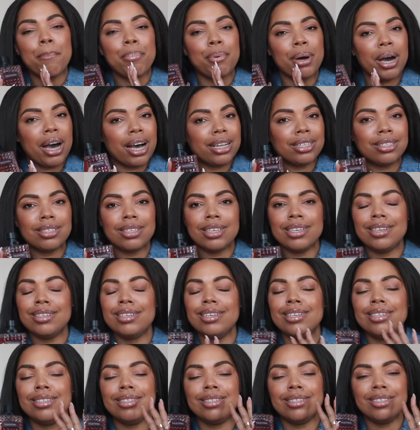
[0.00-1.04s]
but
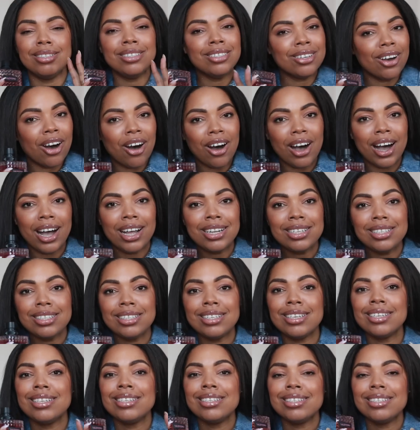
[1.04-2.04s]
it is not